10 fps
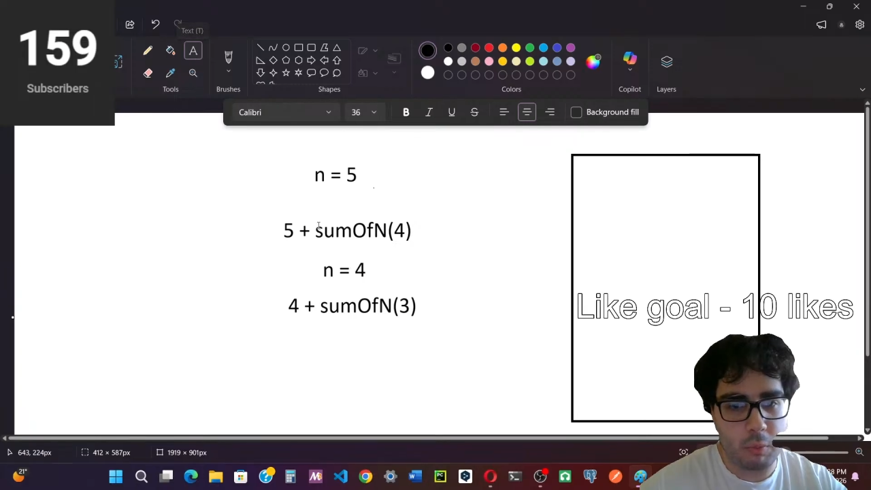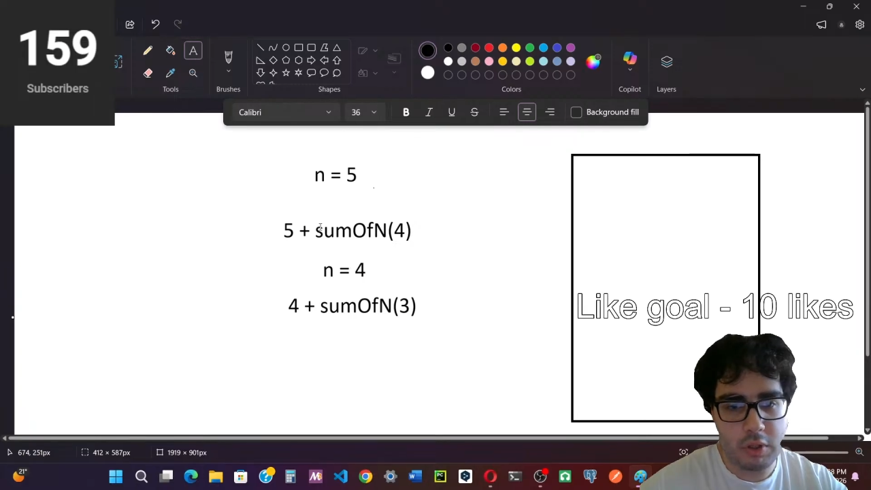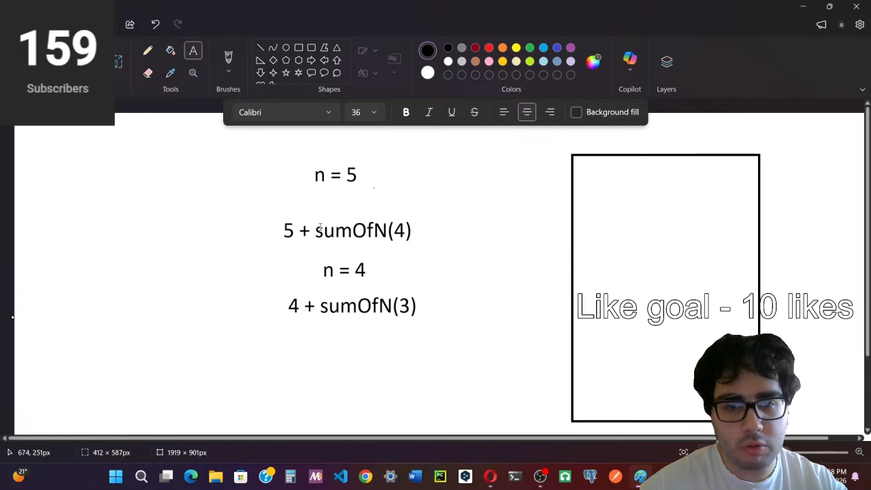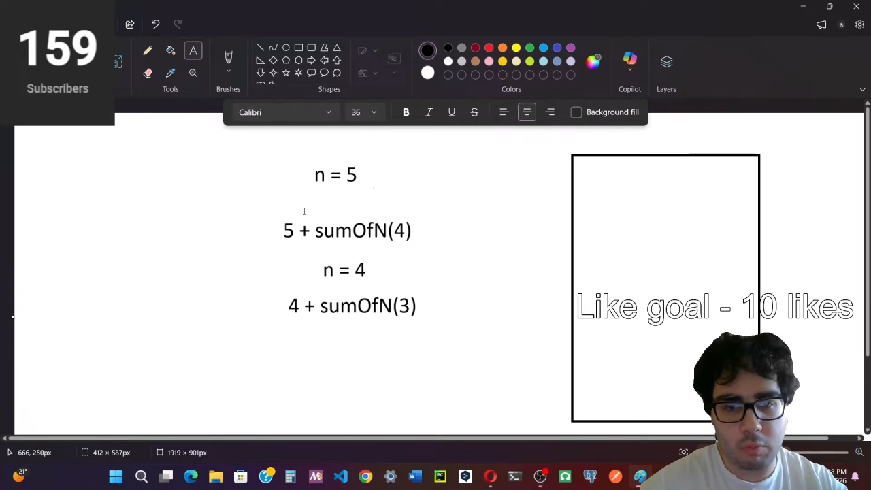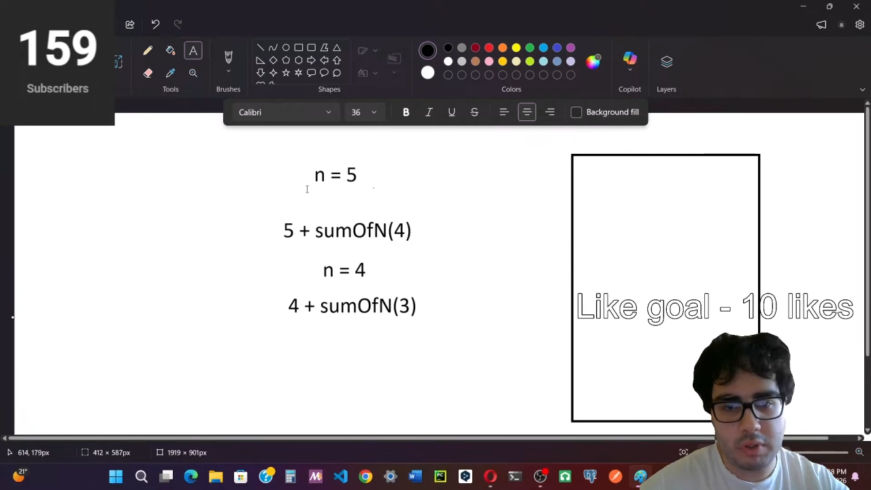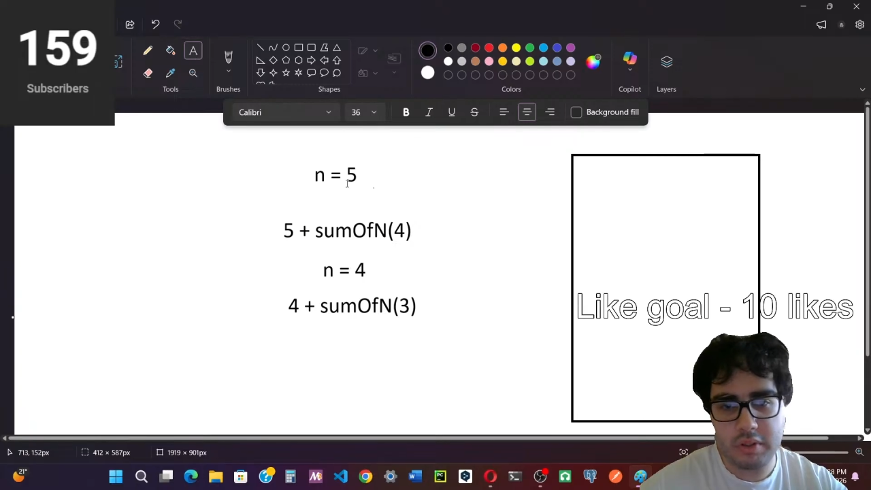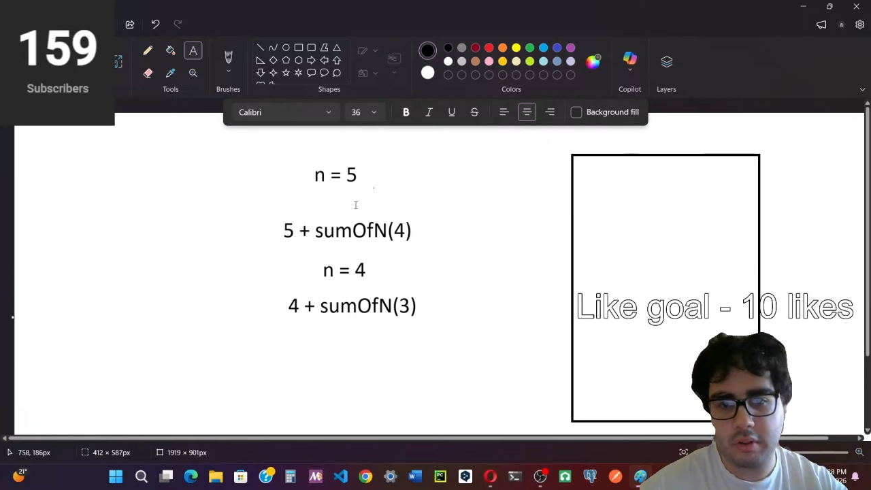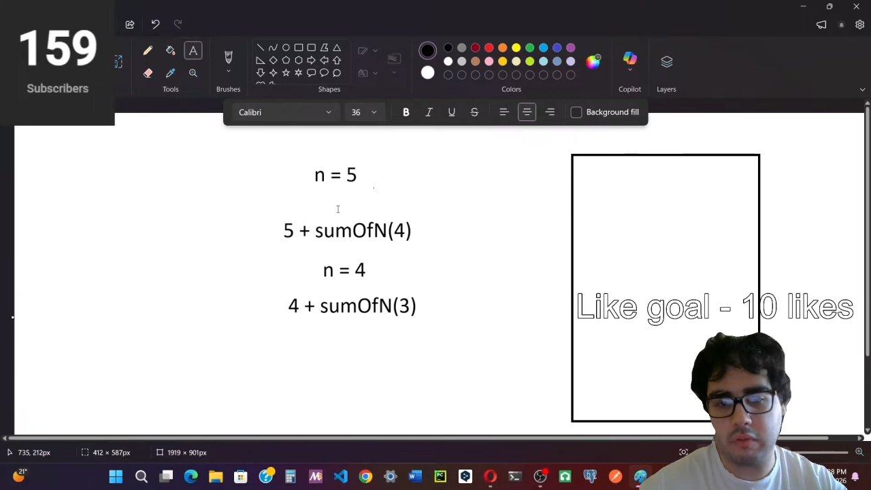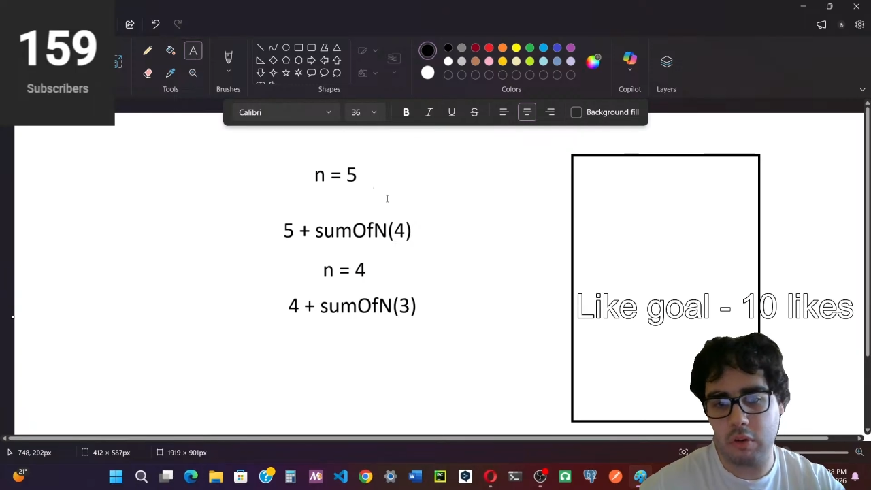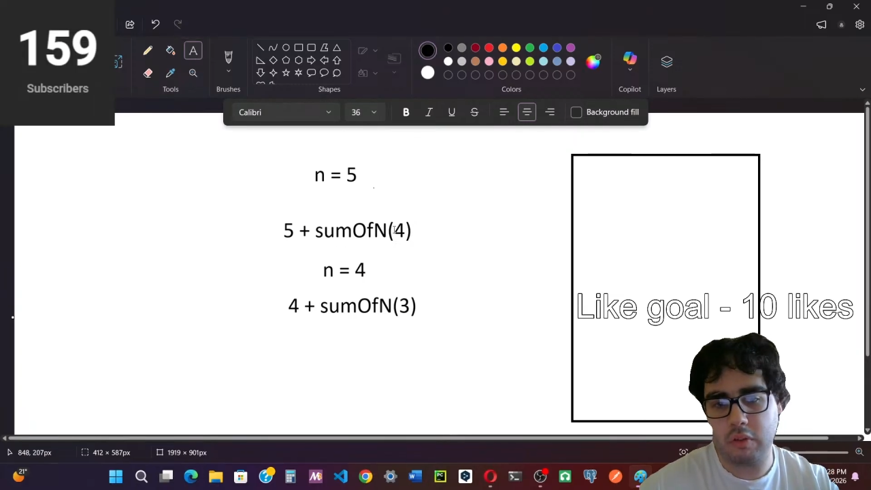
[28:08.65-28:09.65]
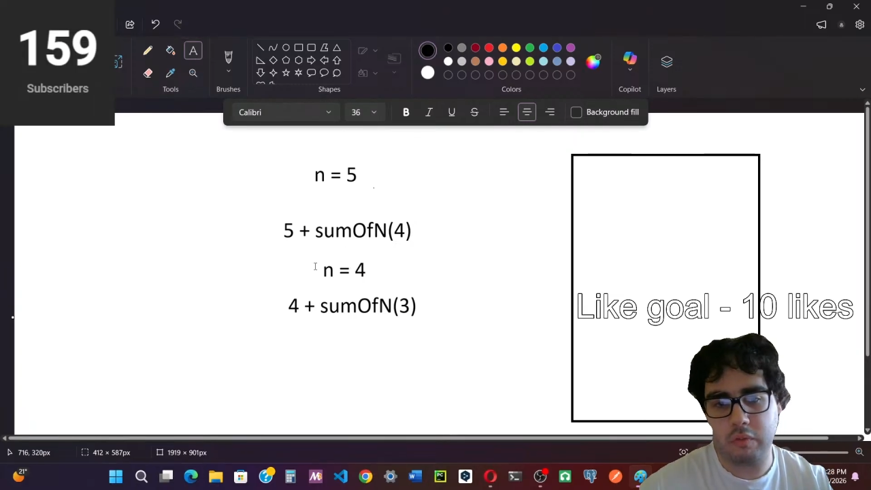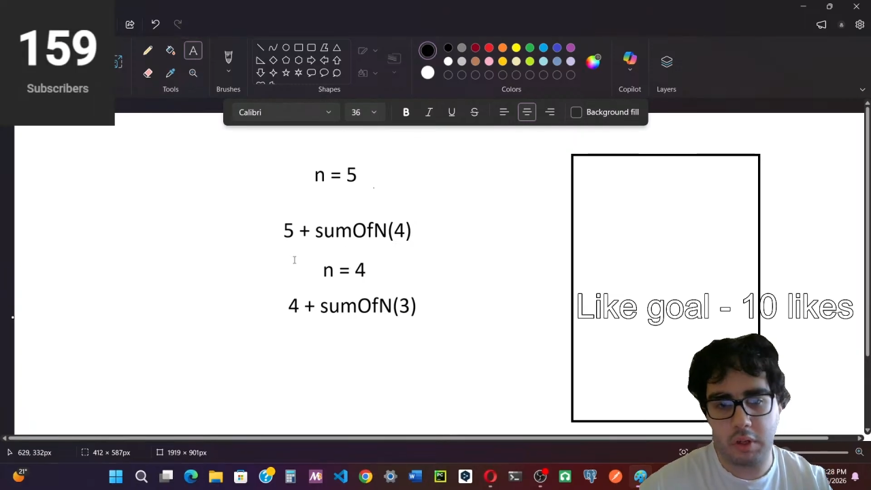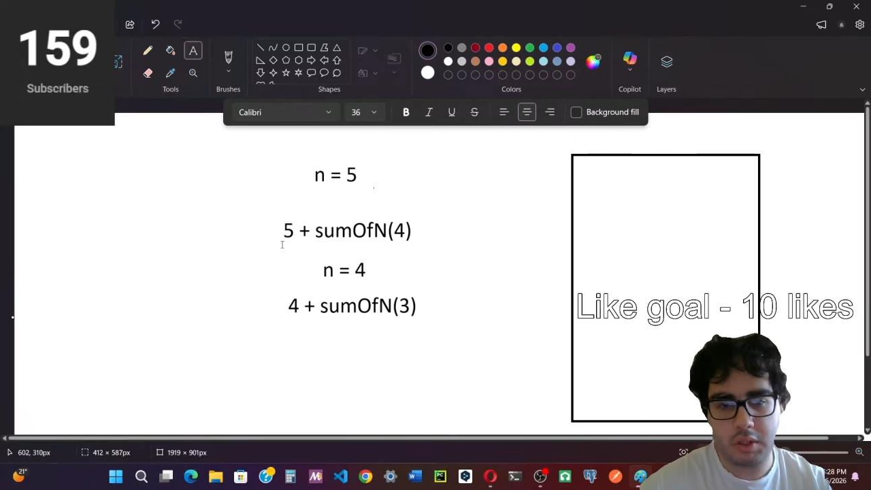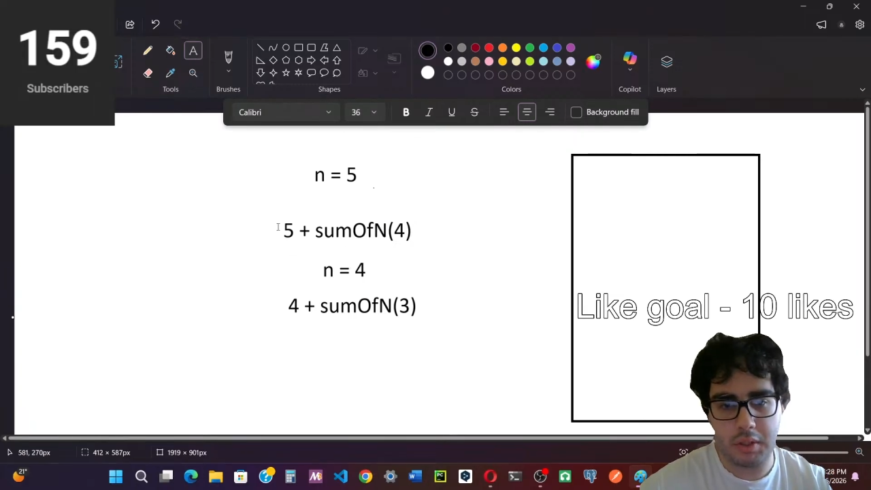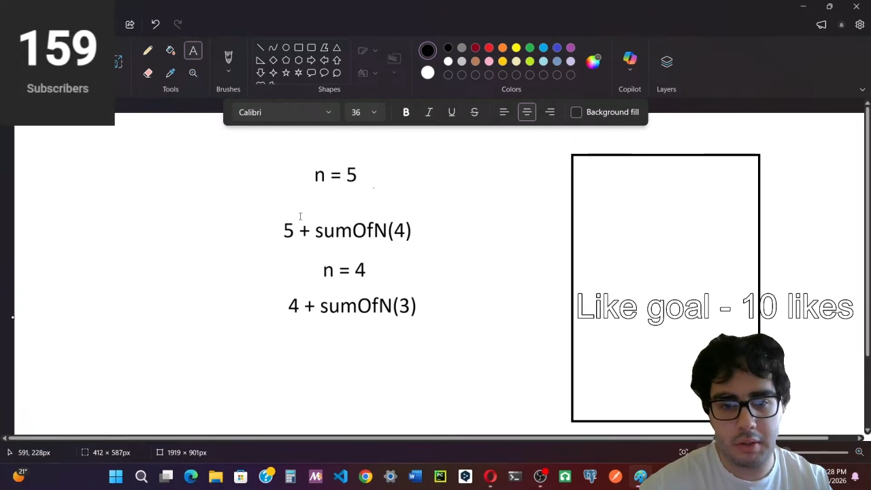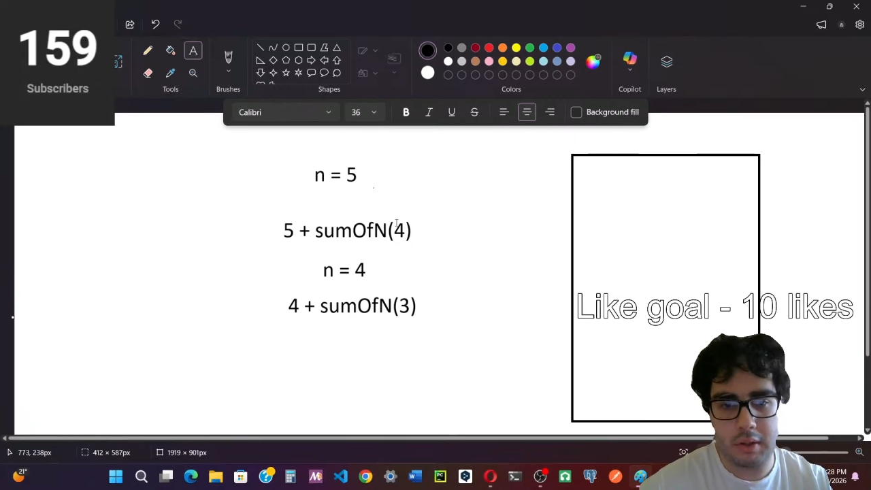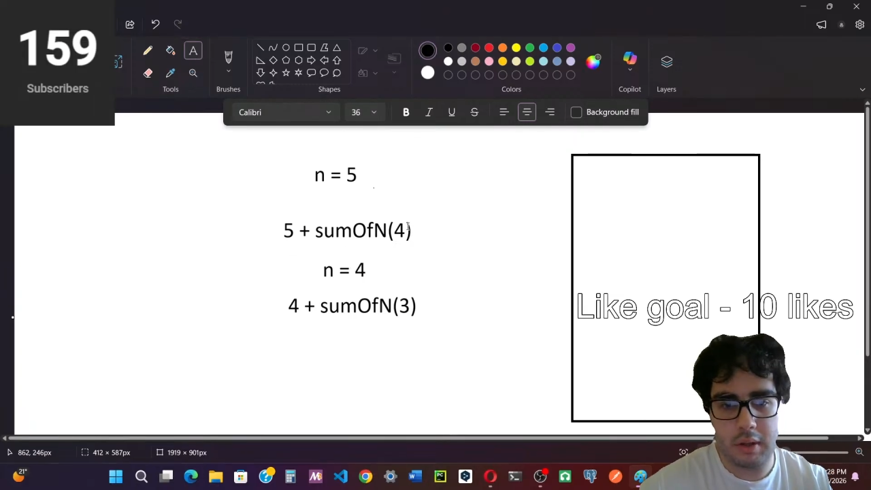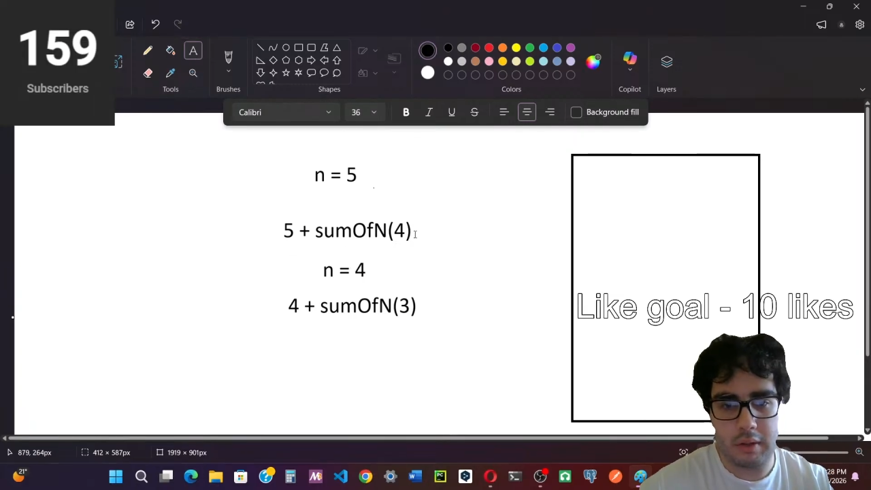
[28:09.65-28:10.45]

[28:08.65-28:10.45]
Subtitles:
which is the first function